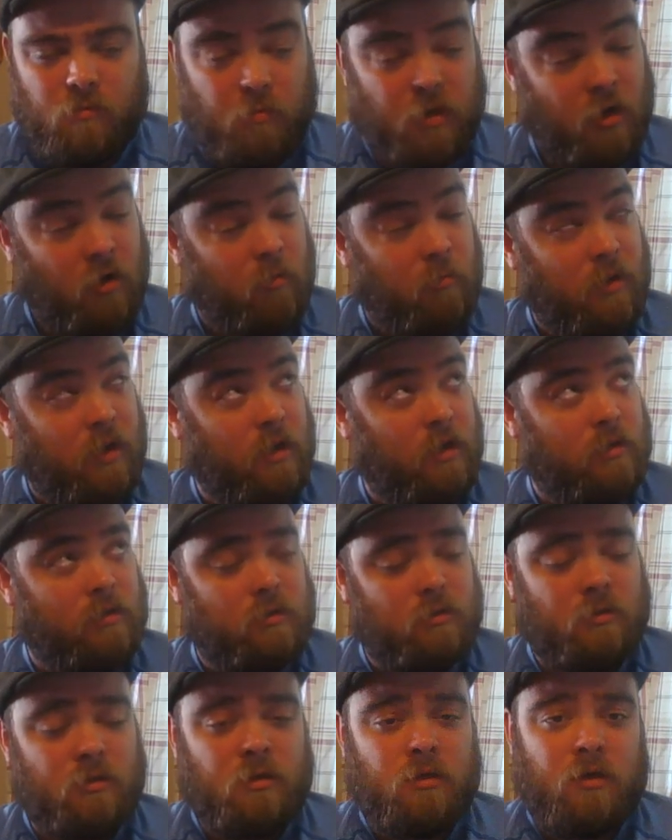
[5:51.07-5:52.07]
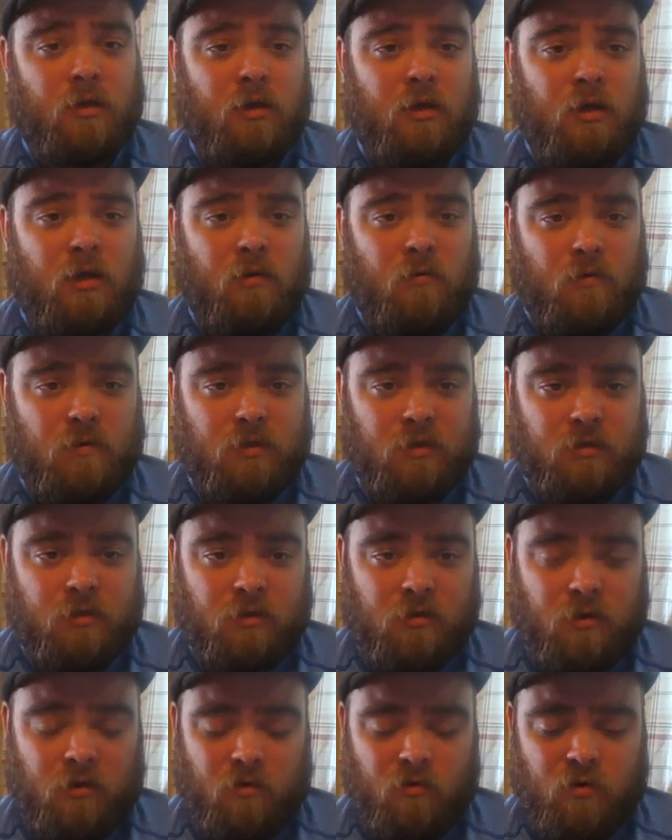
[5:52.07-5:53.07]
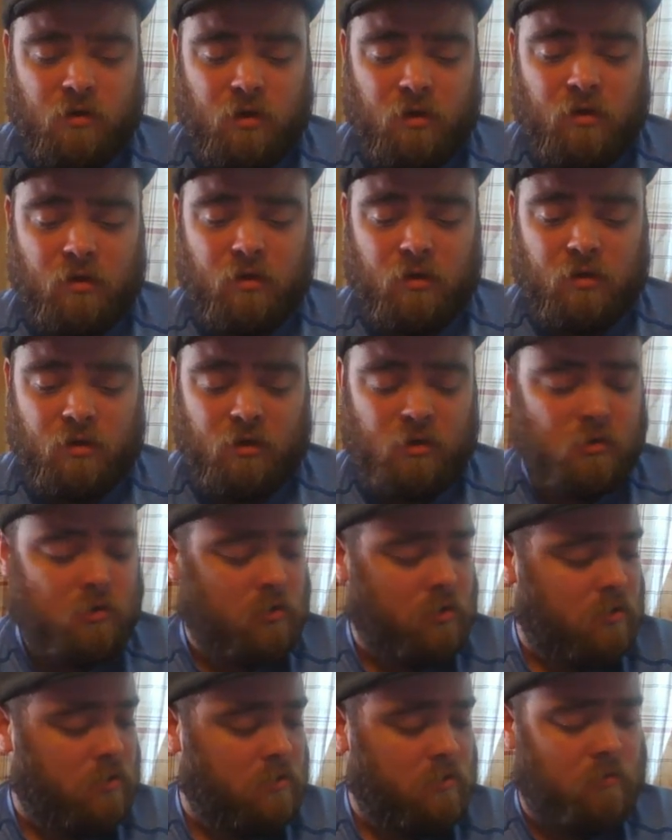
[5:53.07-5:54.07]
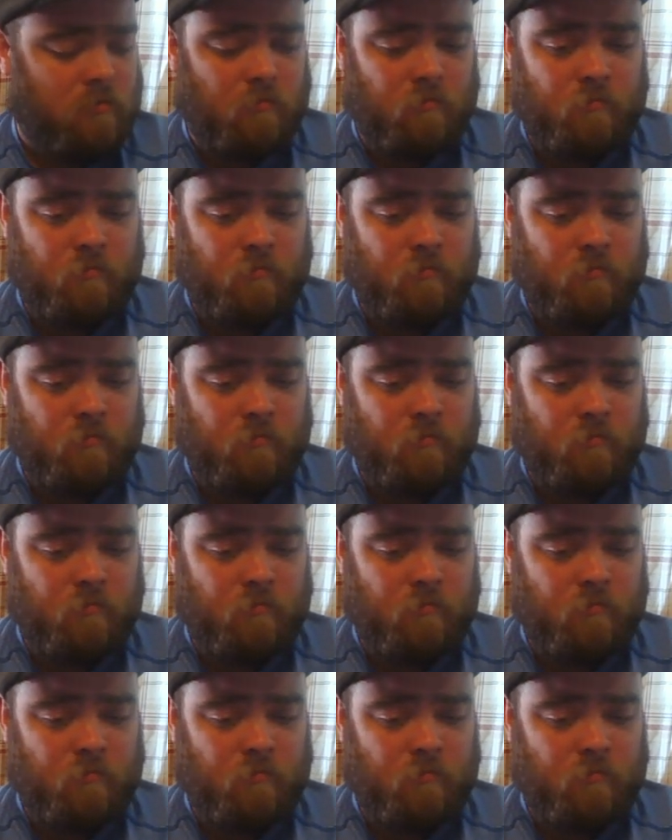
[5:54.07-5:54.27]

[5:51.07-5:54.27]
pyraminx, which is a dodecahedron,